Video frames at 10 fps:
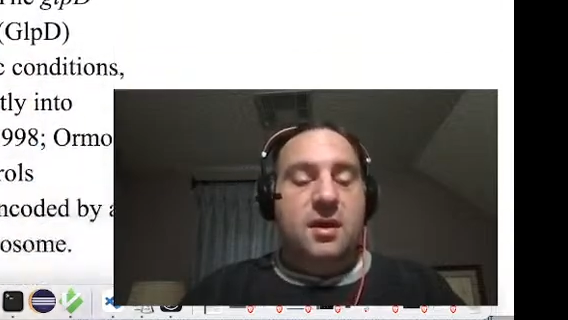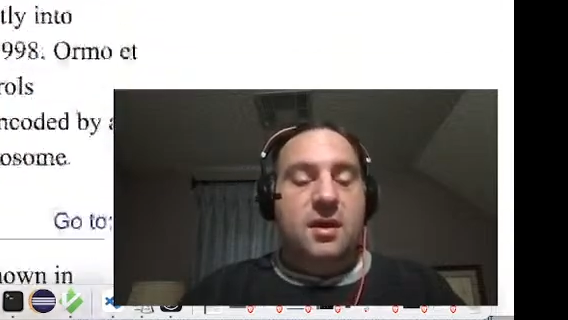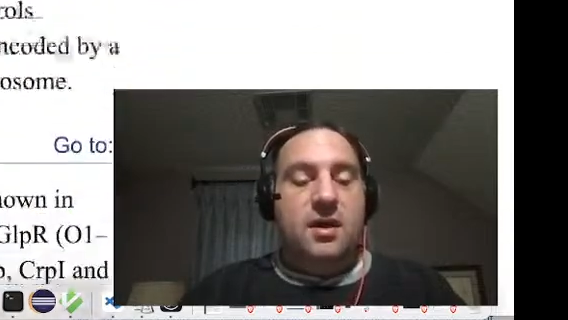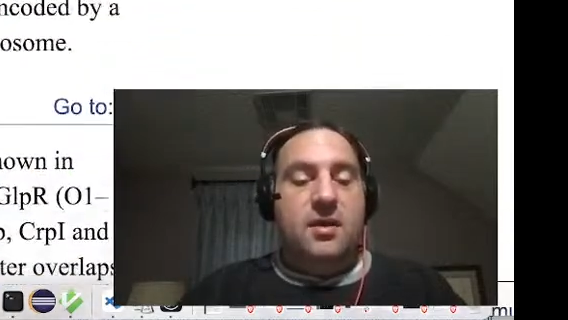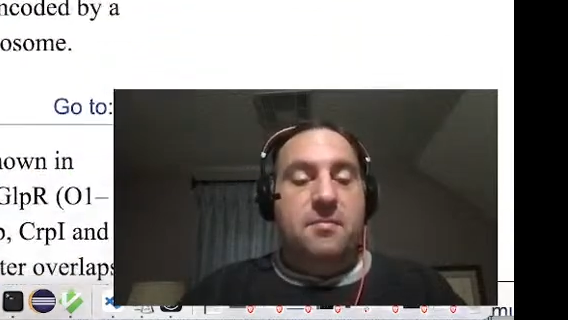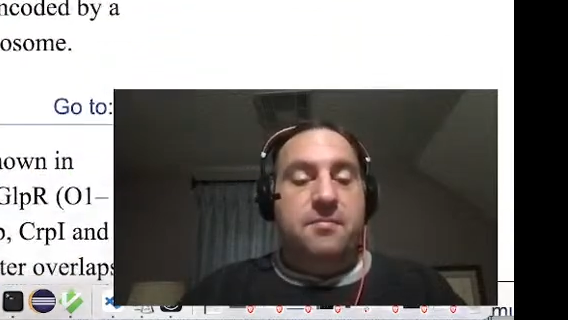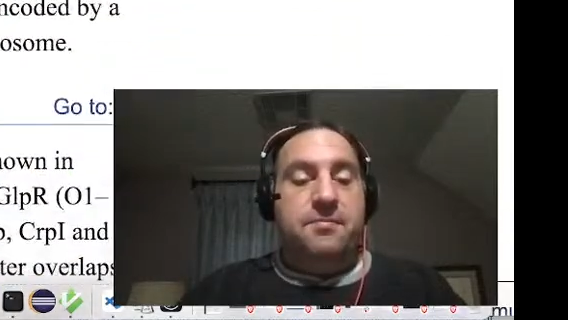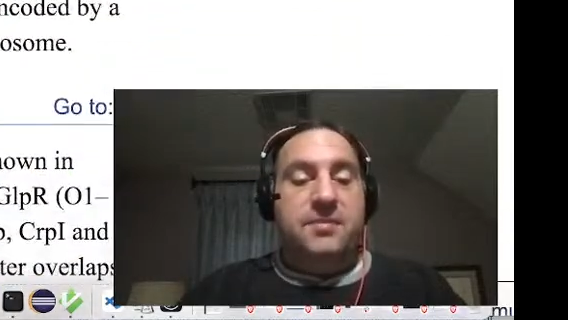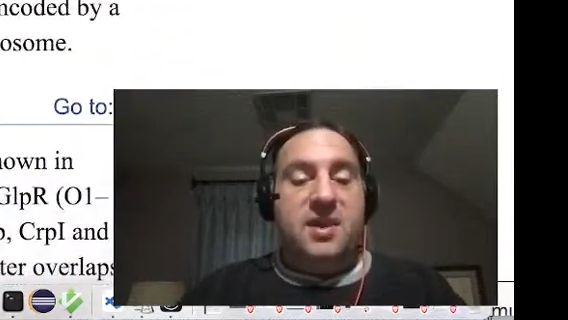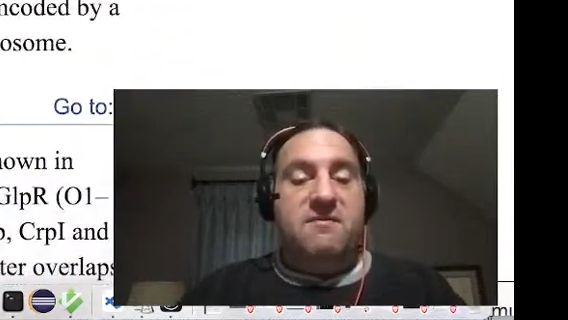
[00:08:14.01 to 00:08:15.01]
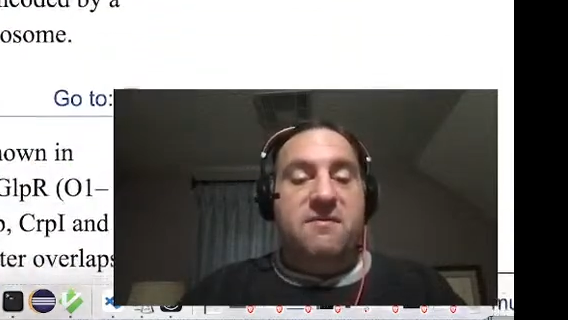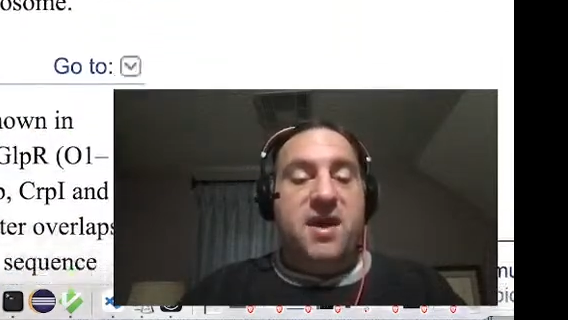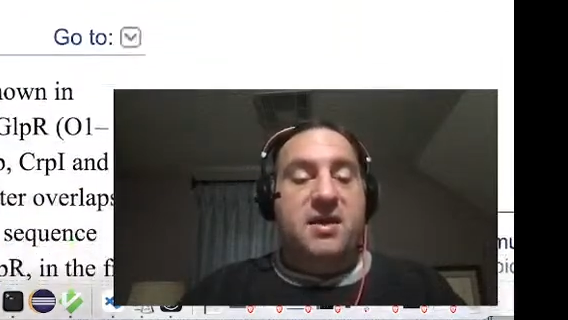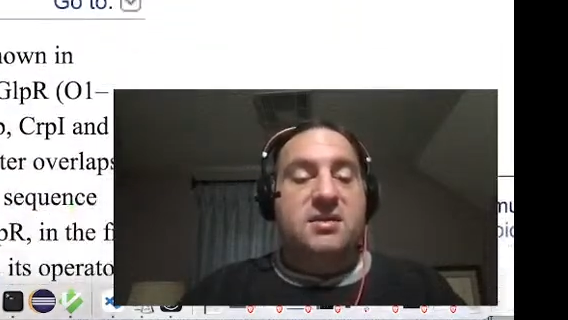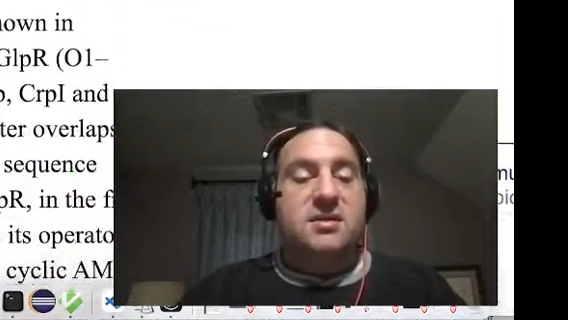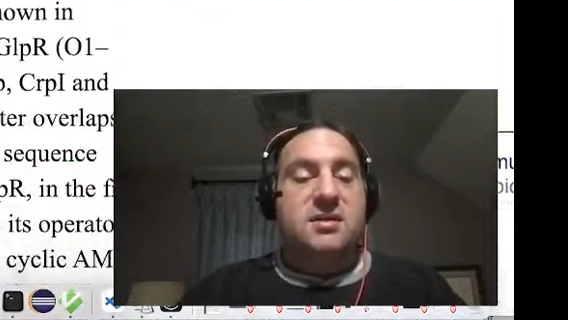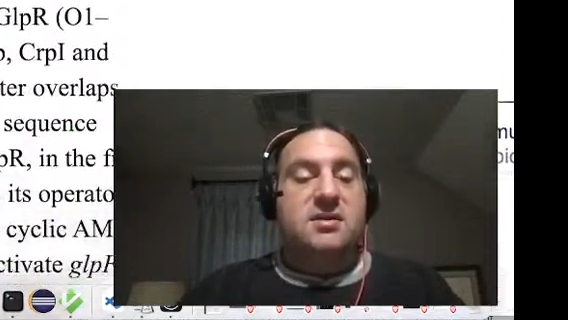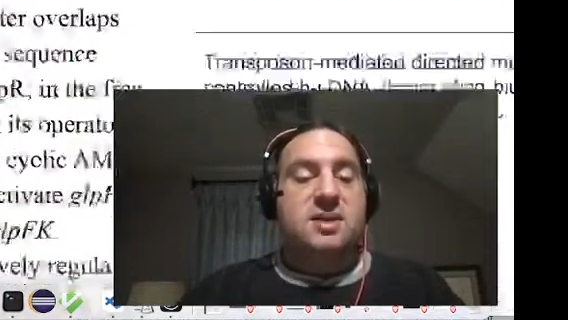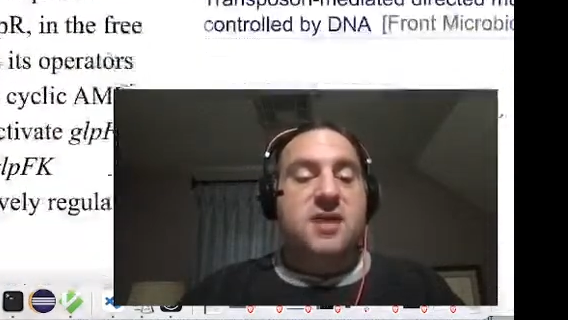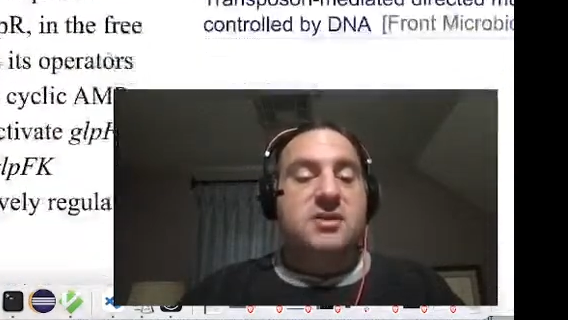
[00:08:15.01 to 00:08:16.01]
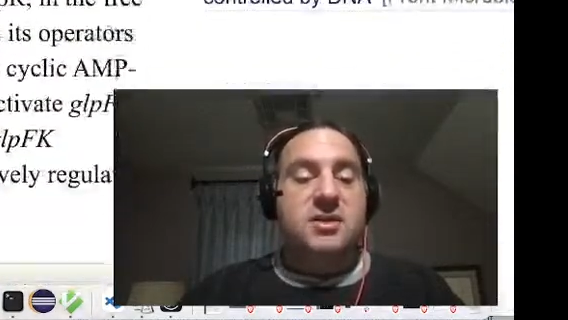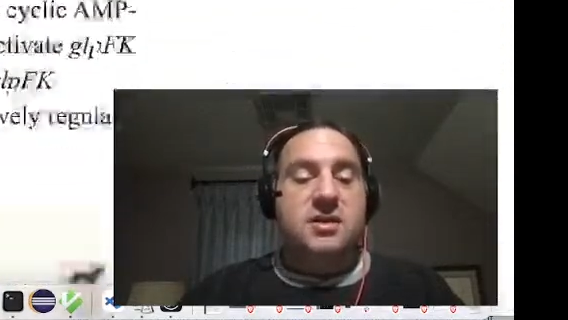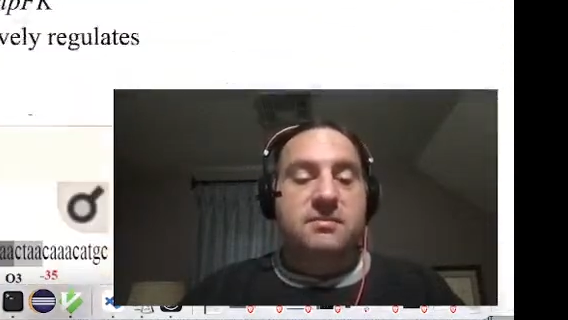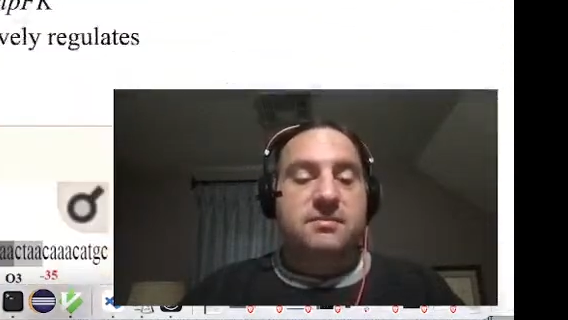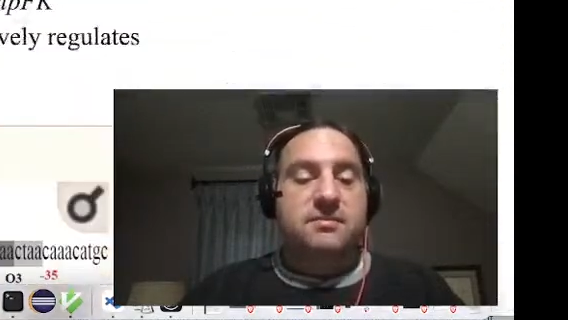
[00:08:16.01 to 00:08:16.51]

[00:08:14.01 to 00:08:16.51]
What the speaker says: In fact, there's actually